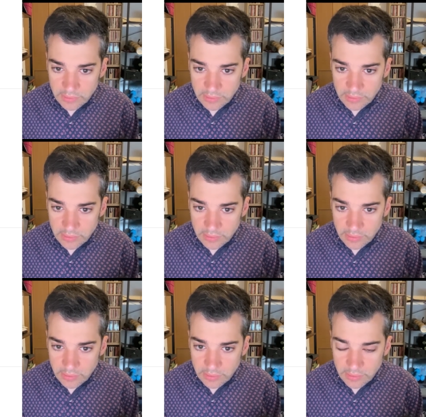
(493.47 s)

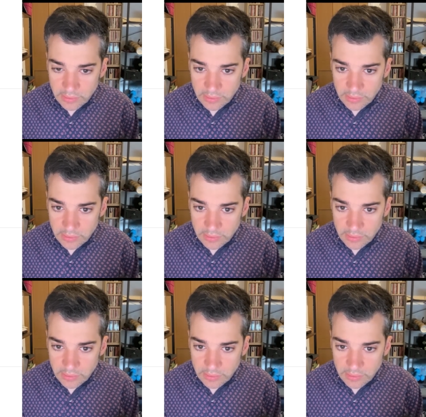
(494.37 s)

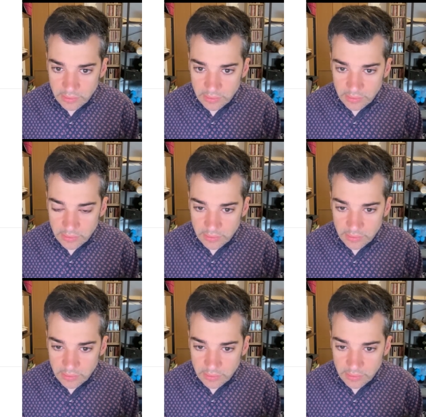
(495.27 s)
[no speech]